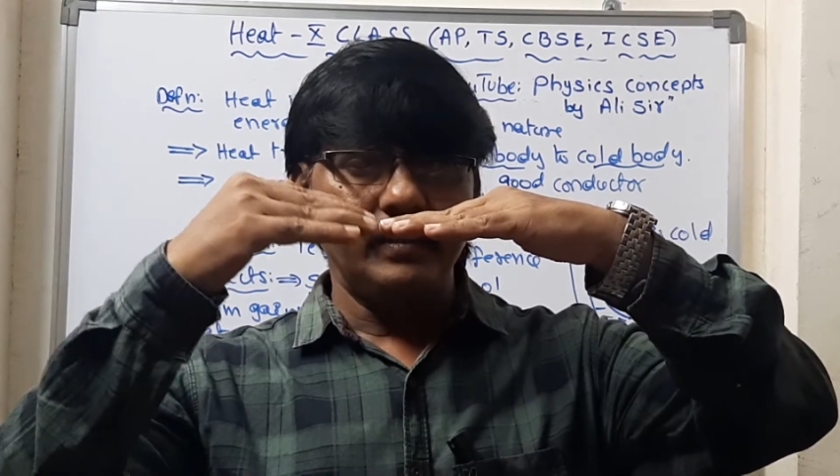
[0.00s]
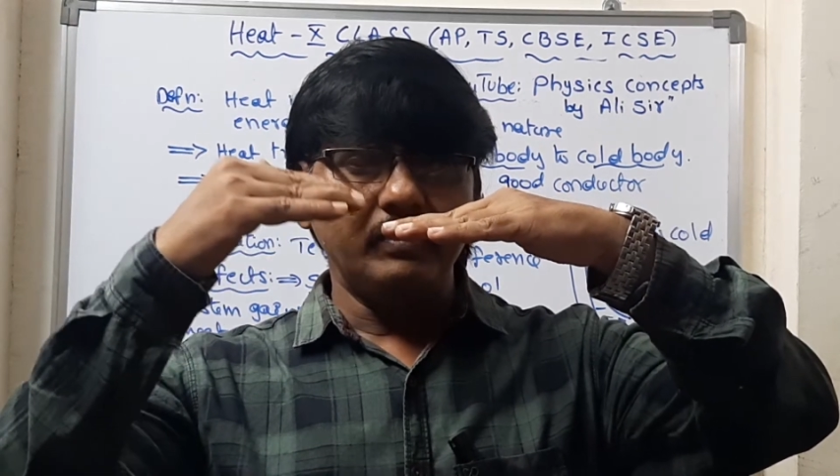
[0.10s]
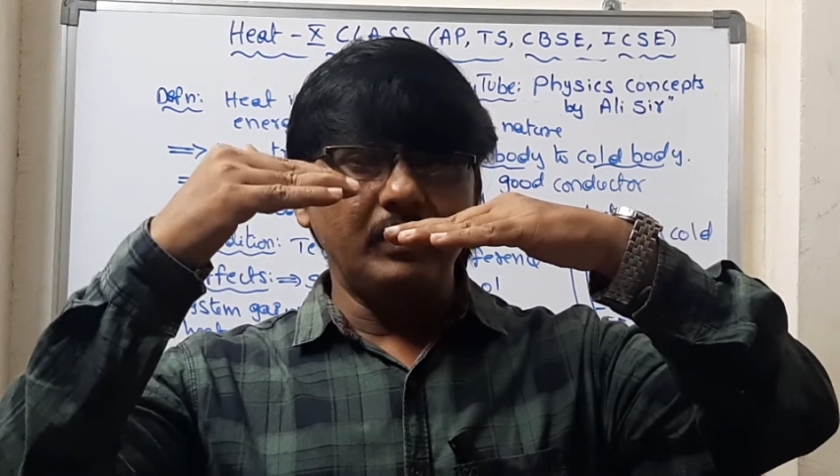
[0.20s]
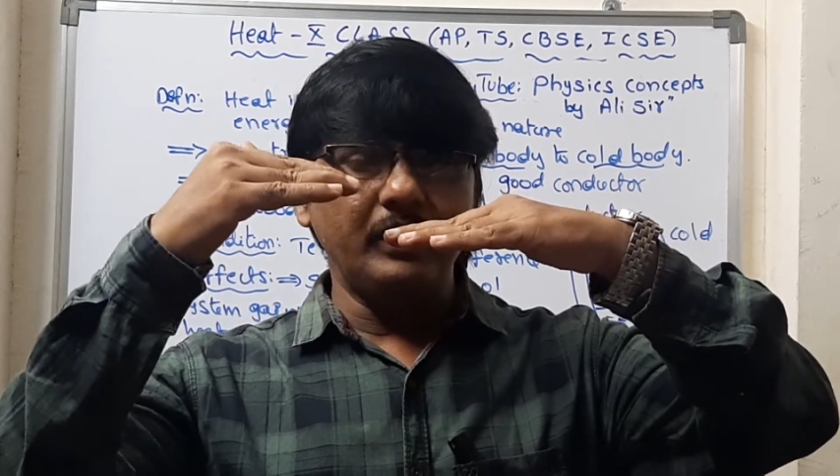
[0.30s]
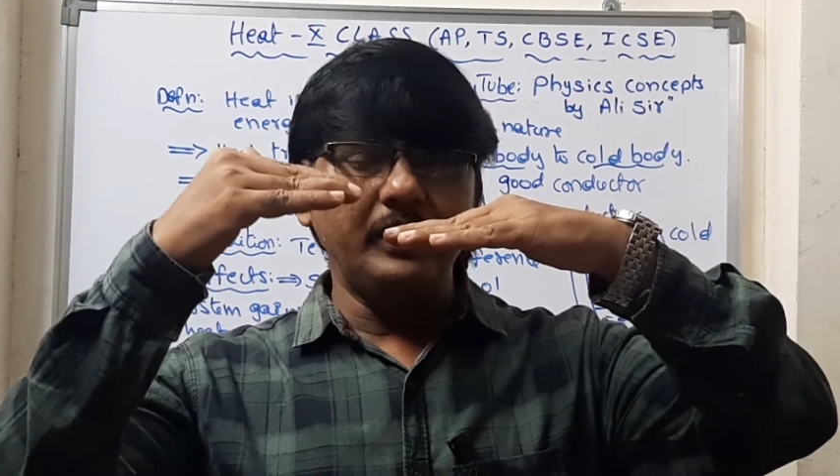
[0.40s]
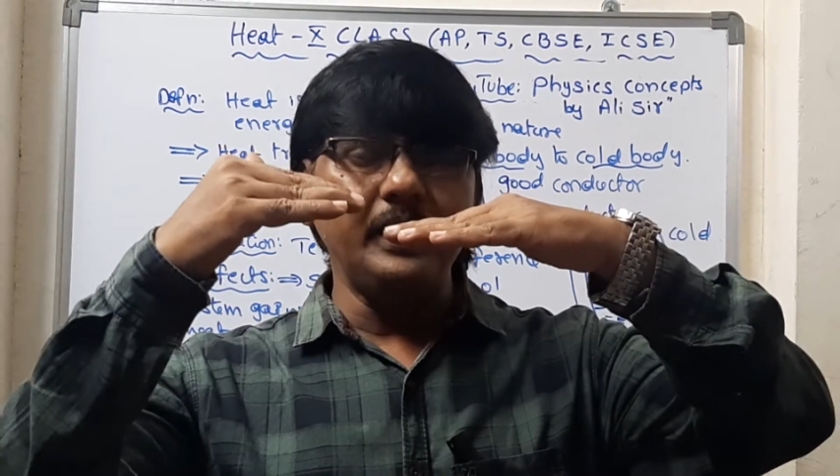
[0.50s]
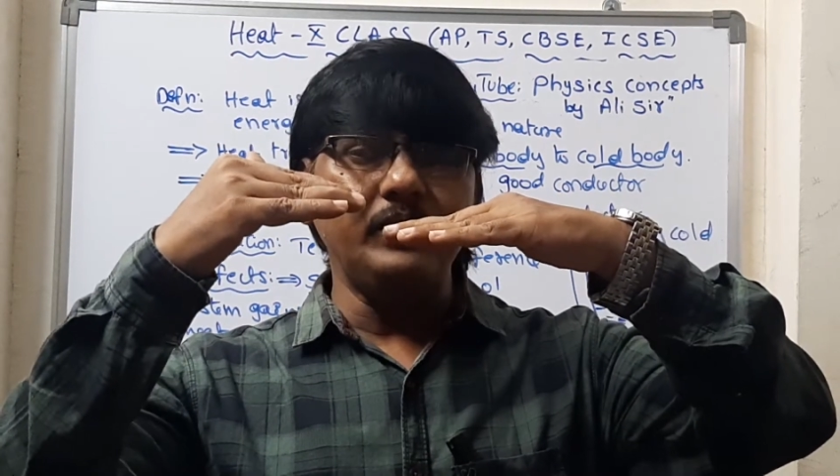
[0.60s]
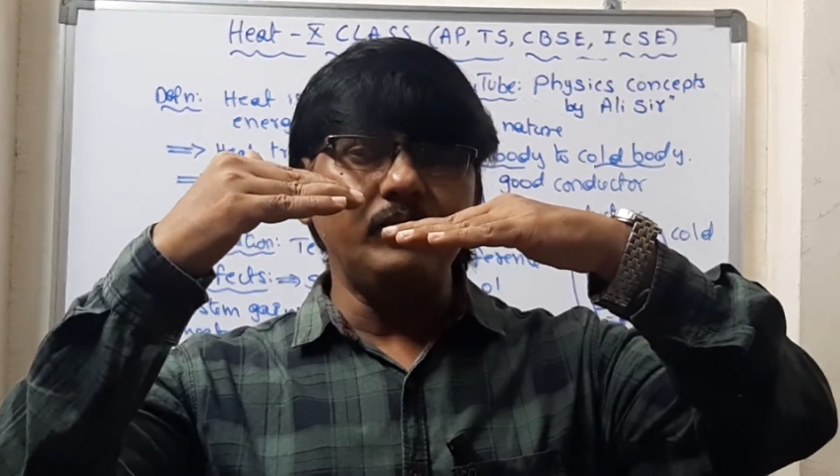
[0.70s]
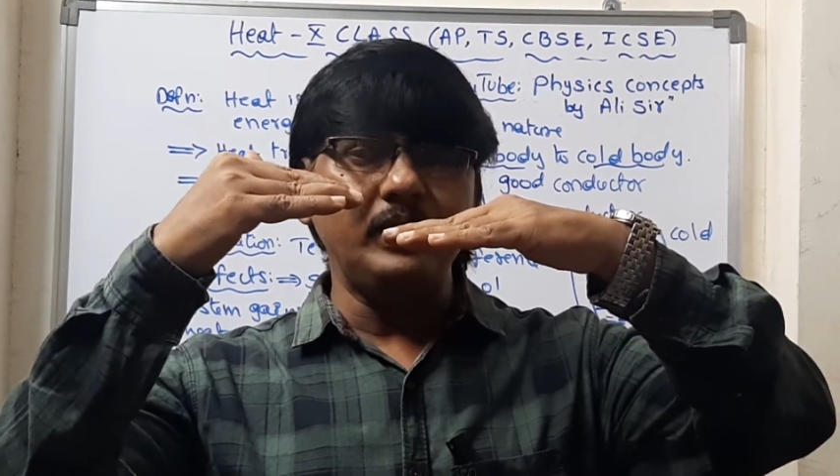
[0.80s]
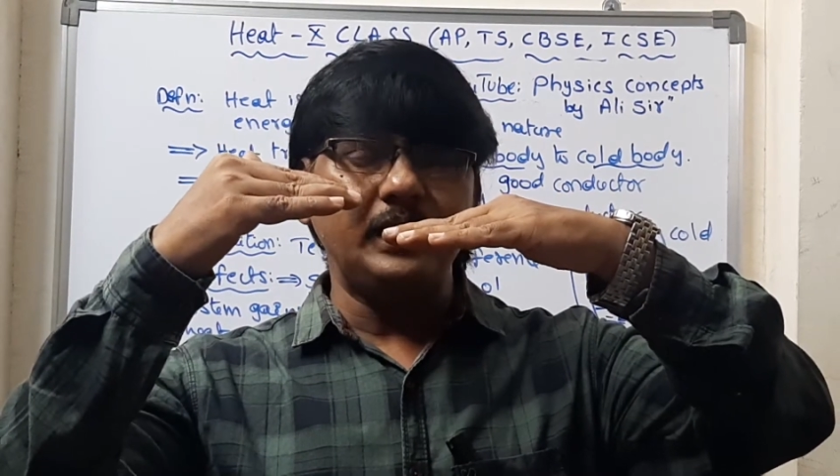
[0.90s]
the
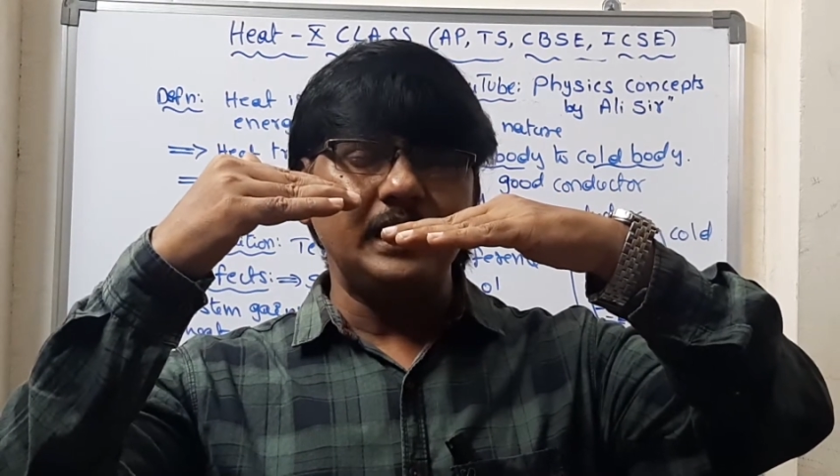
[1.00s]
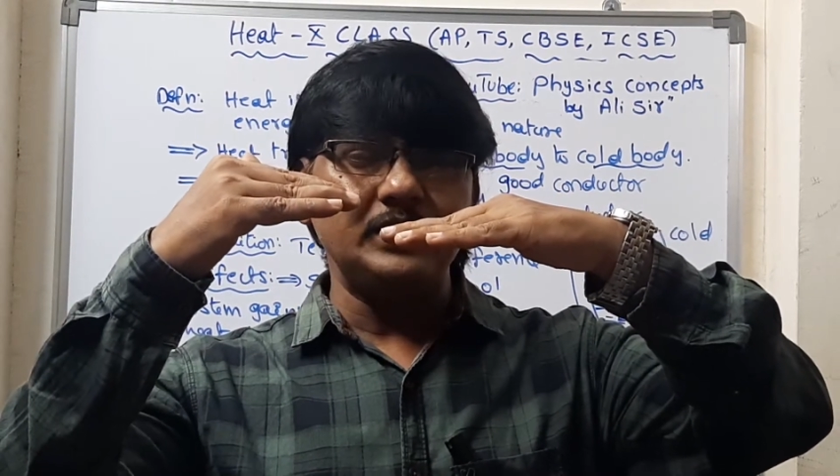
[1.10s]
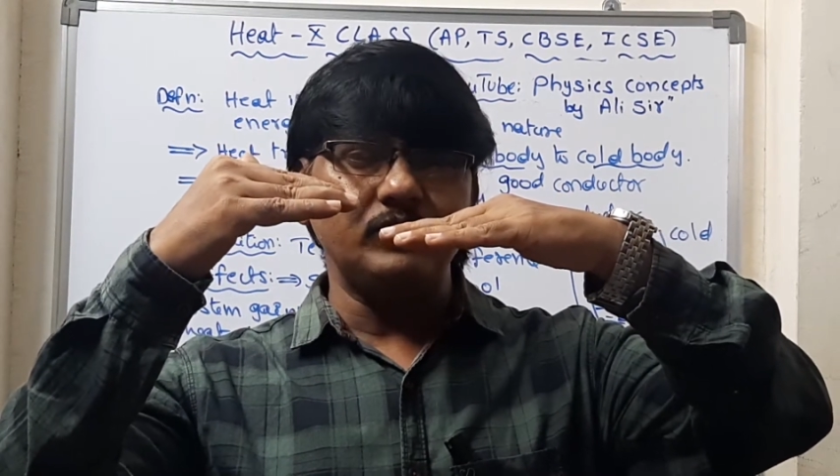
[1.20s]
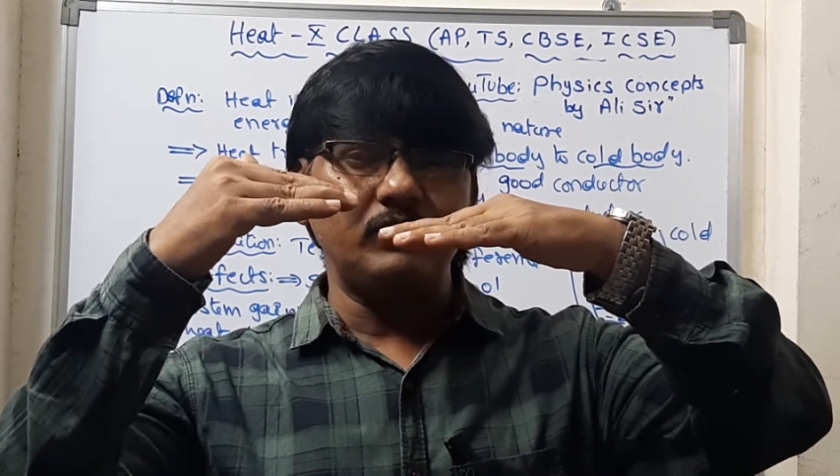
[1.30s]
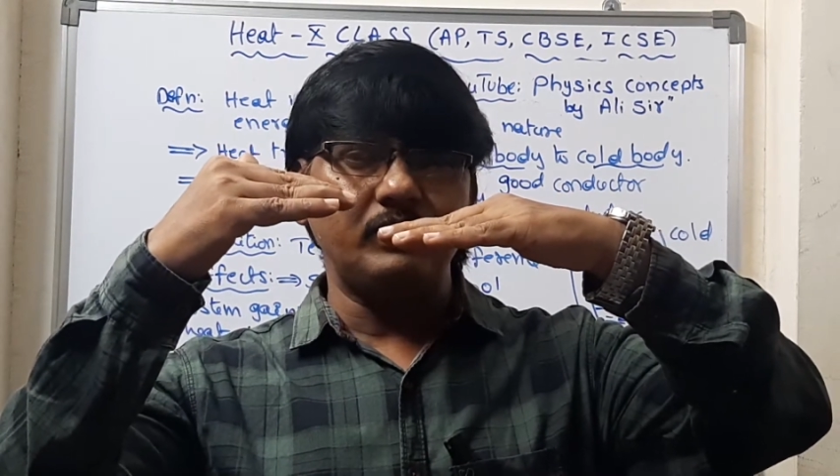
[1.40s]
heat will transfer